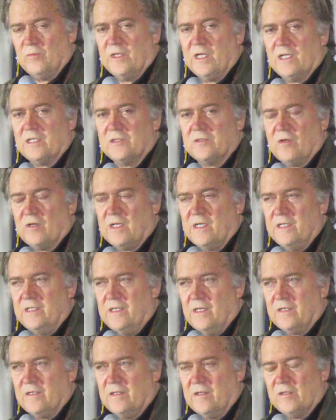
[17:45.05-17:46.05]
We got to start
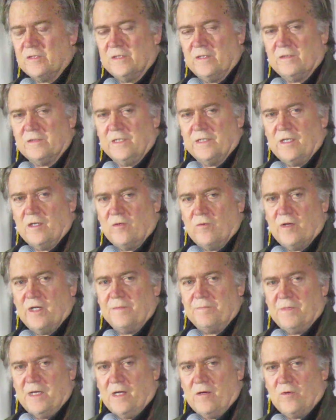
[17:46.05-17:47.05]
conducting ourselves like a
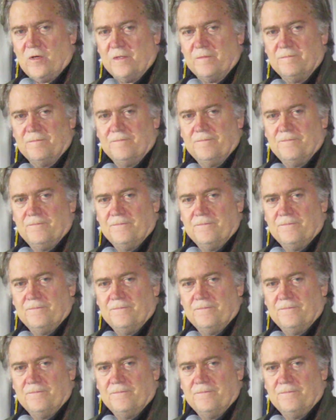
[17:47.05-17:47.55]
great power.